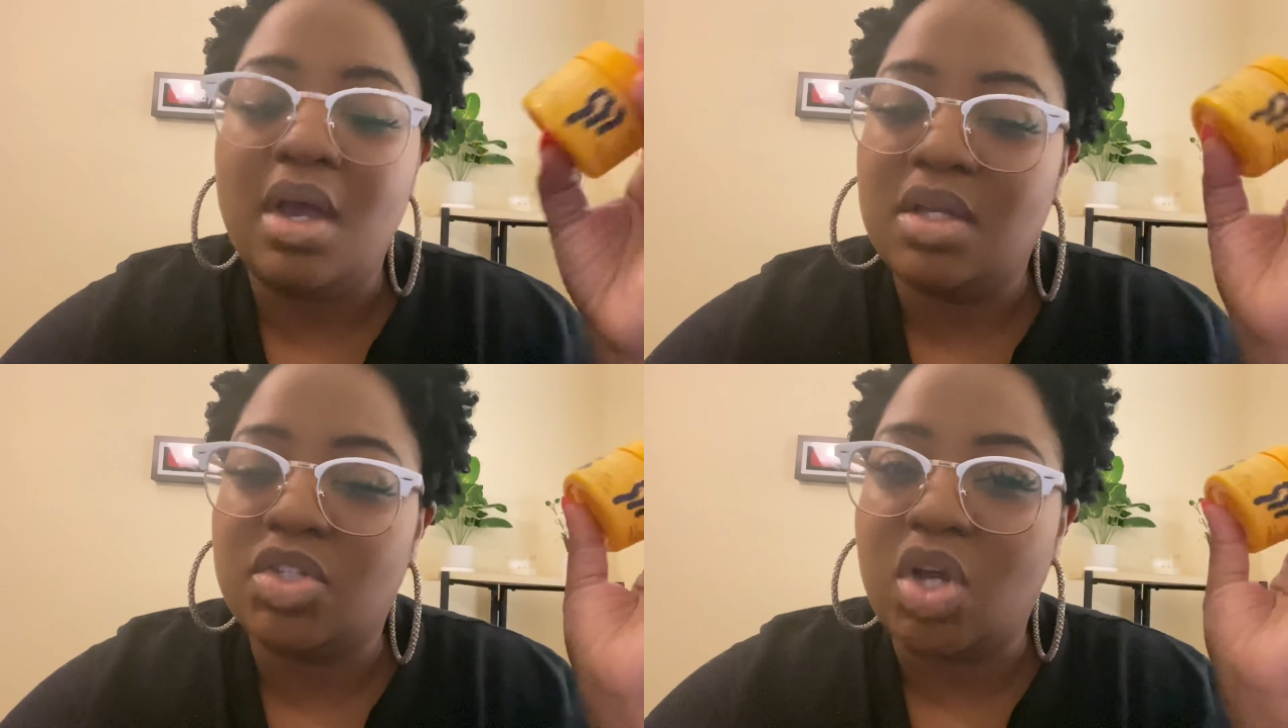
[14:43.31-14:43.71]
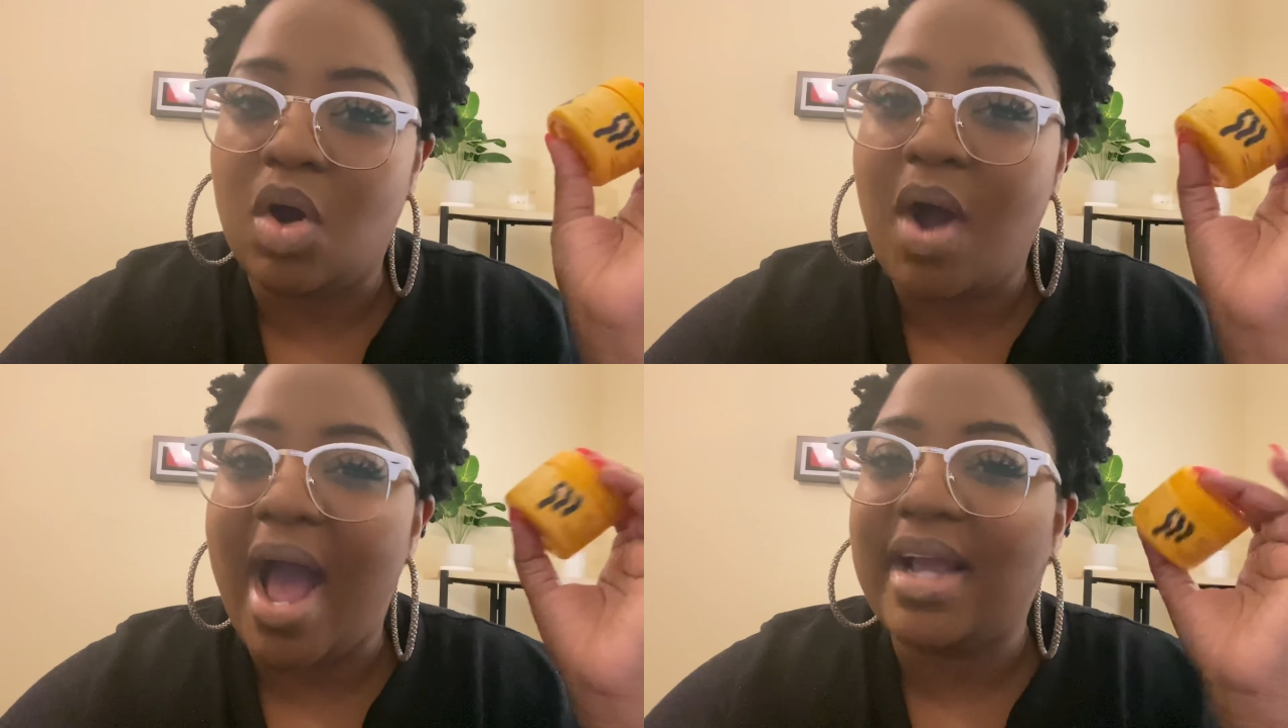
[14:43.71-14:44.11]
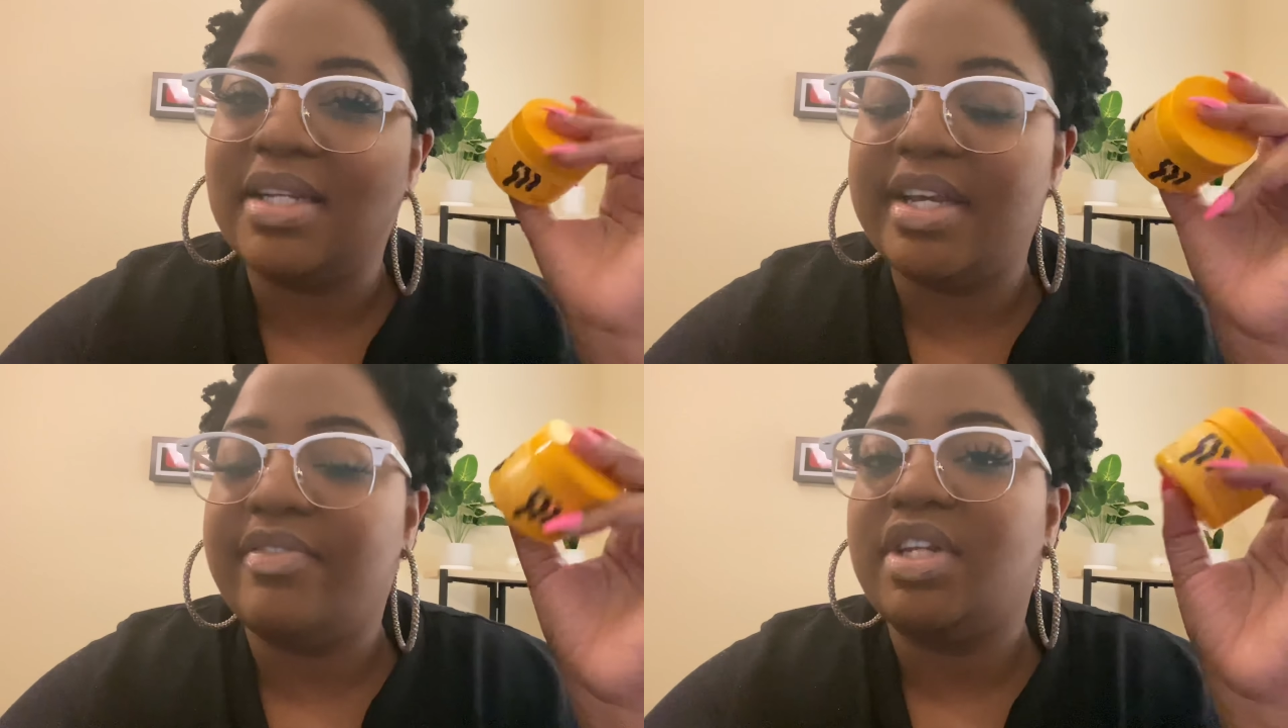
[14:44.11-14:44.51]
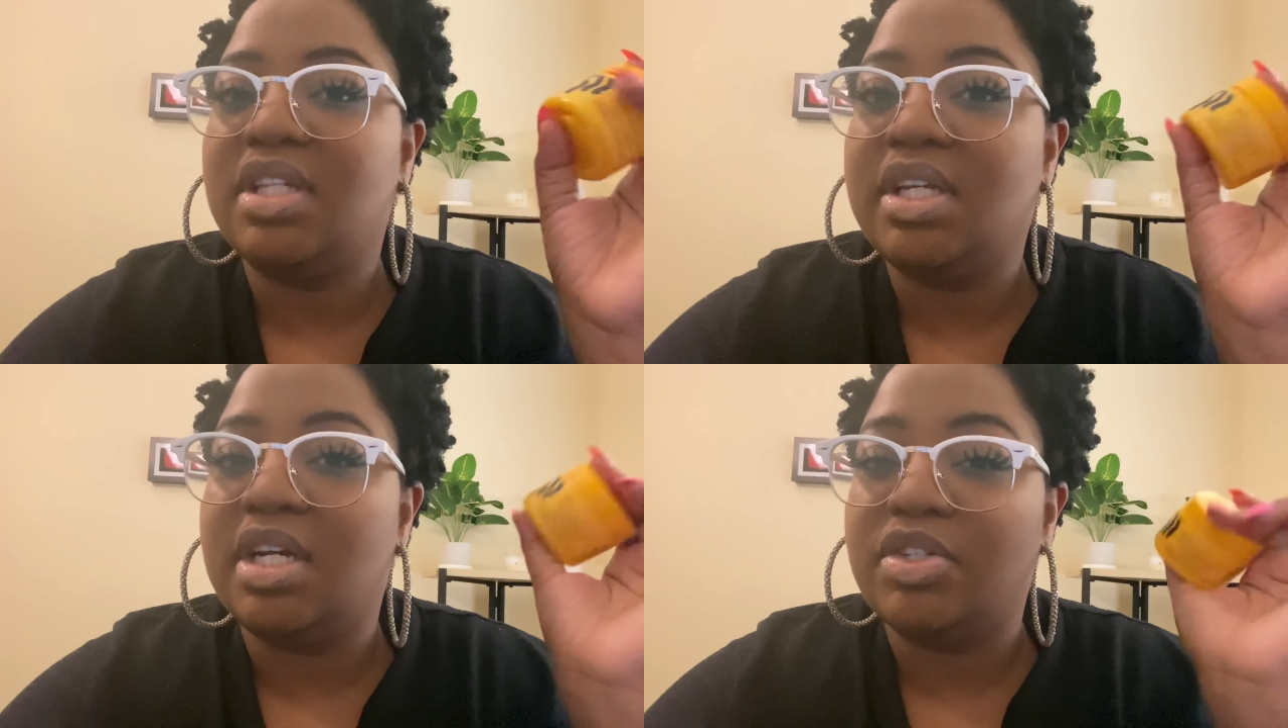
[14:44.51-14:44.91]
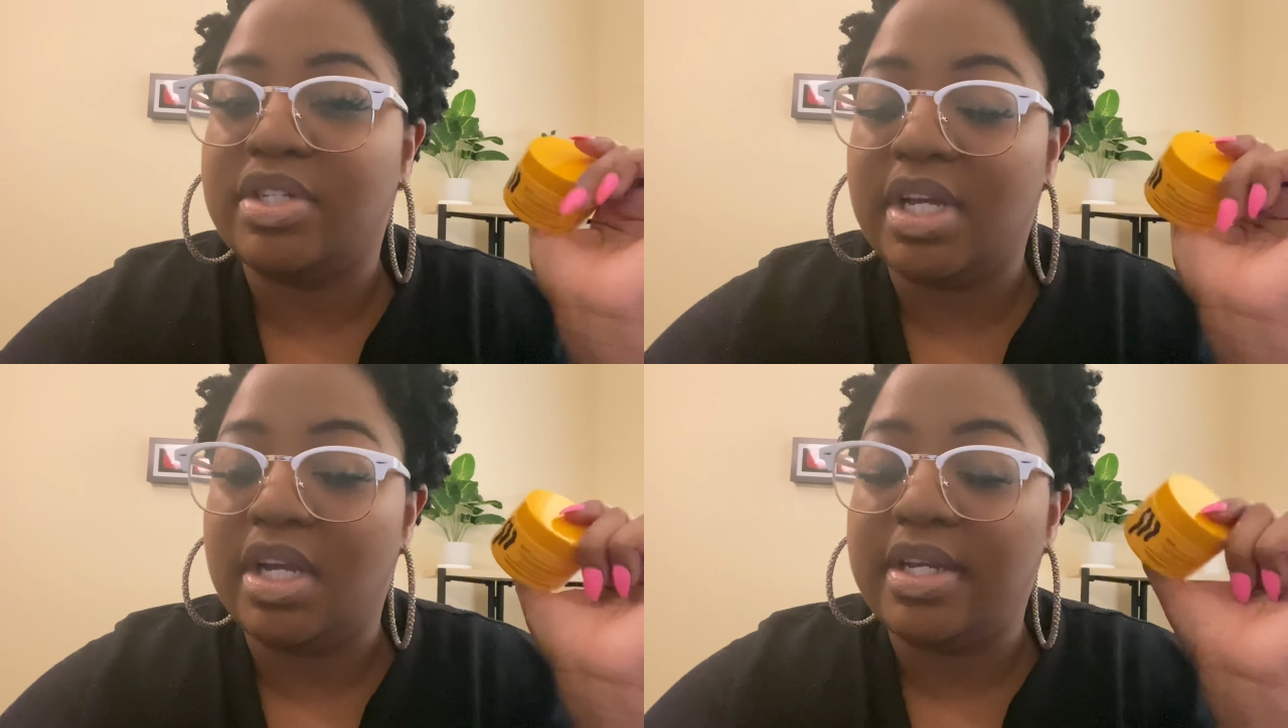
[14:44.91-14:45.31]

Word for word: So I can definitely understand